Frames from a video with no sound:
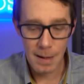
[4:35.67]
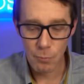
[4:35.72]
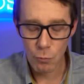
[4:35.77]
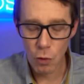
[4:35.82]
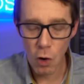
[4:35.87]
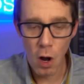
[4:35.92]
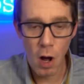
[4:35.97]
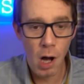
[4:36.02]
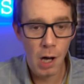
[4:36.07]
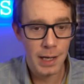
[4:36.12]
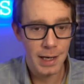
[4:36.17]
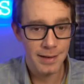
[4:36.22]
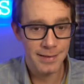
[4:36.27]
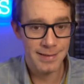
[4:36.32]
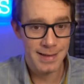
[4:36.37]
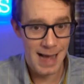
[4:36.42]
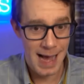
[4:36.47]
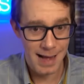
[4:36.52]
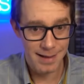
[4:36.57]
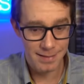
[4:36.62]
wrong and it's
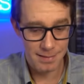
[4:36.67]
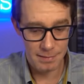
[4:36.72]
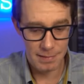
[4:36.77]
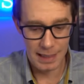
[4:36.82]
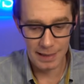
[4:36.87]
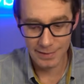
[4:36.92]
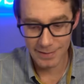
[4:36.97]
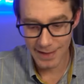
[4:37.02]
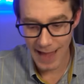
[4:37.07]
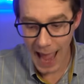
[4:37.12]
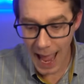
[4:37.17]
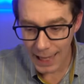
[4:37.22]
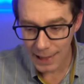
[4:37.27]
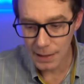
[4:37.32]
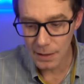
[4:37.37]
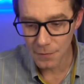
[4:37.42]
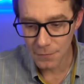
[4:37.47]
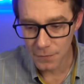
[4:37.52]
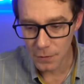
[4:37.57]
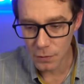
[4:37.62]
not
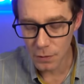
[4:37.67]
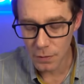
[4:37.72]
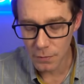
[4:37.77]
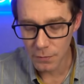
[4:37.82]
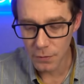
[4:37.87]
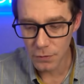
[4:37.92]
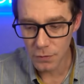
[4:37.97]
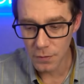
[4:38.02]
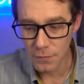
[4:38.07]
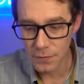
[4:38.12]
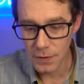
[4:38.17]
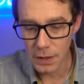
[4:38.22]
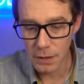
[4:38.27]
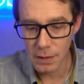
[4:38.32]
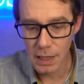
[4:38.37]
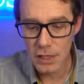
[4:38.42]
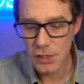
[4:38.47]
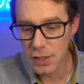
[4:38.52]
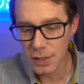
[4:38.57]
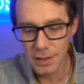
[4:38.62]
exactly a field reverse
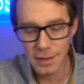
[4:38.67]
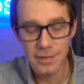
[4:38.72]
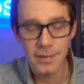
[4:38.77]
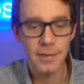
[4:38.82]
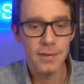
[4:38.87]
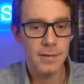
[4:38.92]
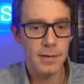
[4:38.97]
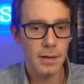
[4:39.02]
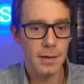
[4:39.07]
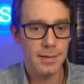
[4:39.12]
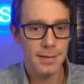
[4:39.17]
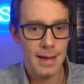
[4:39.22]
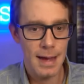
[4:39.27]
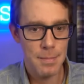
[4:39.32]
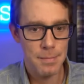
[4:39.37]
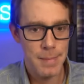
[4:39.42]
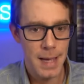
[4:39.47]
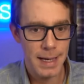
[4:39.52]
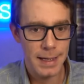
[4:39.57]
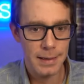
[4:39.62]
configuration, this is still the
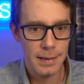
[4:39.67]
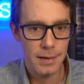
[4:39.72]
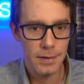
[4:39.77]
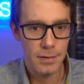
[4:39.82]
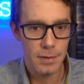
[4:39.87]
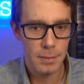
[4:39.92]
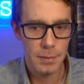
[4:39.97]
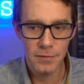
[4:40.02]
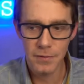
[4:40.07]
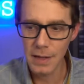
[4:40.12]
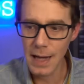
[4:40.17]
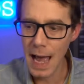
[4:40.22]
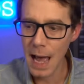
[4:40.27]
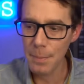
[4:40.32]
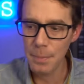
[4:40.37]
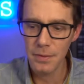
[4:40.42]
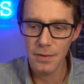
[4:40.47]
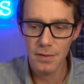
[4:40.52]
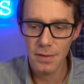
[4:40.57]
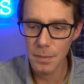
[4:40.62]
same mechanism. If it
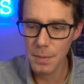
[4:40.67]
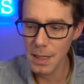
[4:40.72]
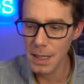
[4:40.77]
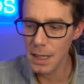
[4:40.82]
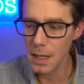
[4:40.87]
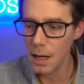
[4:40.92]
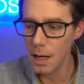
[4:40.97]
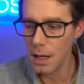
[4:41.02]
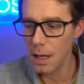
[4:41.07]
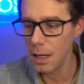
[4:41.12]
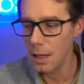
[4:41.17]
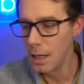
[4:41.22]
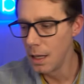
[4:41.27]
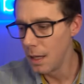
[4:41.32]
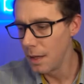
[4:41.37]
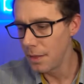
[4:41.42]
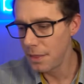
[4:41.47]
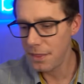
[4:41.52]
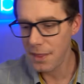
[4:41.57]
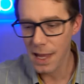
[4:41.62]
happens to be a
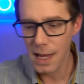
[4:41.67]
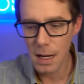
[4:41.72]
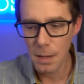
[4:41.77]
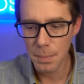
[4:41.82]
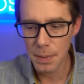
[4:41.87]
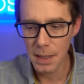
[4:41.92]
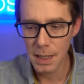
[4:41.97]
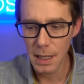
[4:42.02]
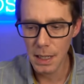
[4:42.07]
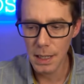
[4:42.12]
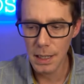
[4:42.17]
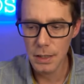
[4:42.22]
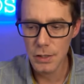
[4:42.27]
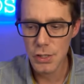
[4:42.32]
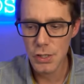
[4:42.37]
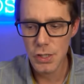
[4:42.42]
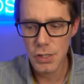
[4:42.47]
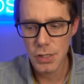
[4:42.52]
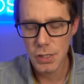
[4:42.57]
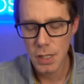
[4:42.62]
theta
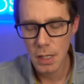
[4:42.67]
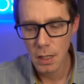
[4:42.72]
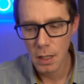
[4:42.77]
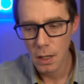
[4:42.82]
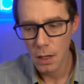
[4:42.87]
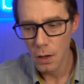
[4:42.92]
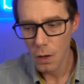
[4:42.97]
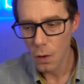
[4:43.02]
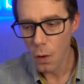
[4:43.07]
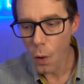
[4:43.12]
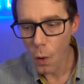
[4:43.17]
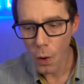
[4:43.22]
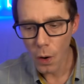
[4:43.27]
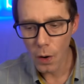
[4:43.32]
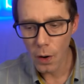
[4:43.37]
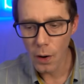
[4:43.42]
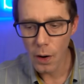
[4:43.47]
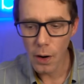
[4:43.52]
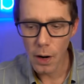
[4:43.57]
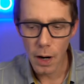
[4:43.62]
pinch
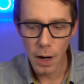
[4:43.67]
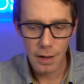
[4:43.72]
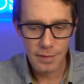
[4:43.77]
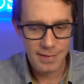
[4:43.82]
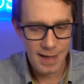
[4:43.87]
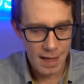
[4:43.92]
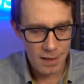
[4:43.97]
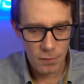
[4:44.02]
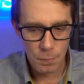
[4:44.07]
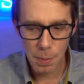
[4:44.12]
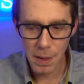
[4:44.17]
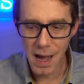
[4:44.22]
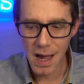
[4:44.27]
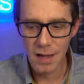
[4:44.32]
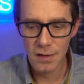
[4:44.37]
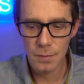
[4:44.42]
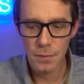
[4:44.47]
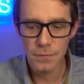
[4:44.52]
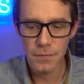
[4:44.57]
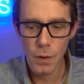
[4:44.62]
or a dense
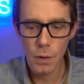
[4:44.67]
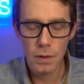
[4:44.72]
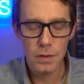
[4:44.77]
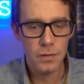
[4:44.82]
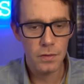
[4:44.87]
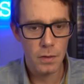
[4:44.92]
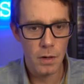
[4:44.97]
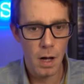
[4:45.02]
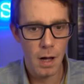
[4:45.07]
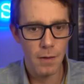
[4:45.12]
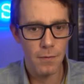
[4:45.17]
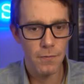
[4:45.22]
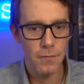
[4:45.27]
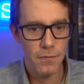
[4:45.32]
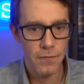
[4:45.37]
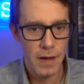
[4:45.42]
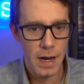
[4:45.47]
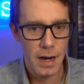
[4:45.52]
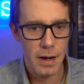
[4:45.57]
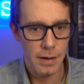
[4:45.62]
plasma focus, they're all
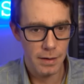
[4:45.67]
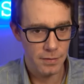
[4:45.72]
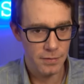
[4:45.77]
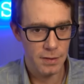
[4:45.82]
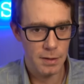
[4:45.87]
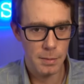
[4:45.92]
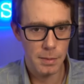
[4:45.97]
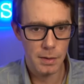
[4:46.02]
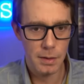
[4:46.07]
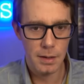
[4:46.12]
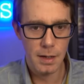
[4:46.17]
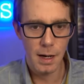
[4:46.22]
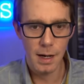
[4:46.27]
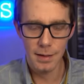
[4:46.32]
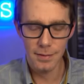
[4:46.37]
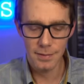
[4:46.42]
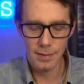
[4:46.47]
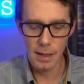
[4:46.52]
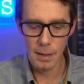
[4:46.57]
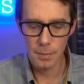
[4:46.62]
very similar
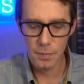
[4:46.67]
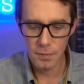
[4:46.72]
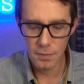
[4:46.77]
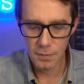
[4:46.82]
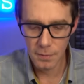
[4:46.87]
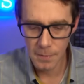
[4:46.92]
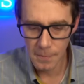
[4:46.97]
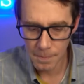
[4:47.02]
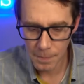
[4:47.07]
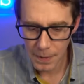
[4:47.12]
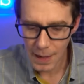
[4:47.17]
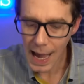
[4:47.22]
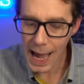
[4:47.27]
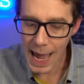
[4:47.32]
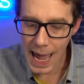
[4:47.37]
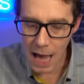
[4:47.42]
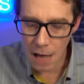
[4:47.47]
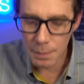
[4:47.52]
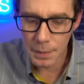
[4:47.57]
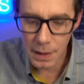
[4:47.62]
concepts. I
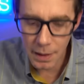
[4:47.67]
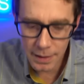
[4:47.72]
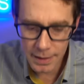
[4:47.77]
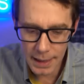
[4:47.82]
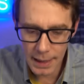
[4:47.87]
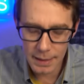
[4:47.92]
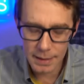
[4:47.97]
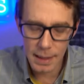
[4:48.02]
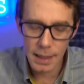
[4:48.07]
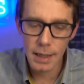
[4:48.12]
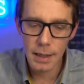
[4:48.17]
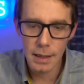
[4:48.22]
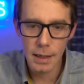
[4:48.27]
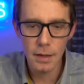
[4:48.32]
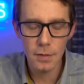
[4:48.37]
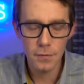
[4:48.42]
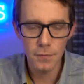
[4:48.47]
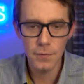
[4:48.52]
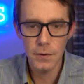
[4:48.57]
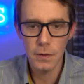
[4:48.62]
happen to think that it
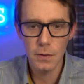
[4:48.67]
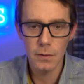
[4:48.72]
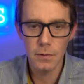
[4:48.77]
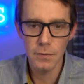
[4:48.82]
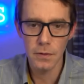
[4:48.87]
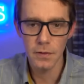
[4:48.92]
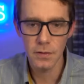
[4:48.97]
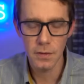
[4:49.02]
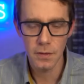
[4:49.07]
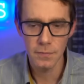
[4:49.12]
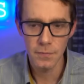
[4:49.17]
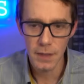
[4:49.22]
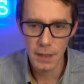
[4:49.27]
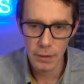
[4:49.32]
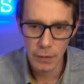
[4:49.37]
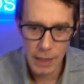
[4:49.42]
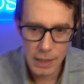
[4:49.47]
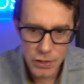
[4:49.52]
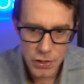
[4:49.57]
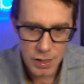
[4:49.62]
is field reverse
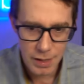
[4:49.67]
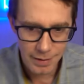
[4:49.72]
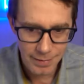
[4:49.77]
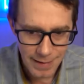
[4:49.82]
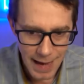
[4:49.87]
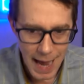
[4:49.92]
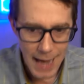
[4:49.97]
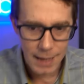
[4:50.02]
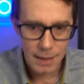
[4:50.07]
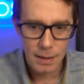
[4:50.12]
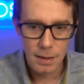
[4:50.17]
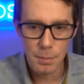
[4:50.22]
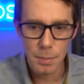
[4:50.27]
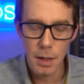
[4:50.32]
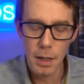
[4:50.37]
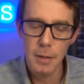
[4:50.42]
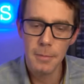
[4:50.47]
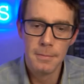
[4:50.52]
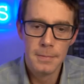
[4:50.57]
configuration exactly, but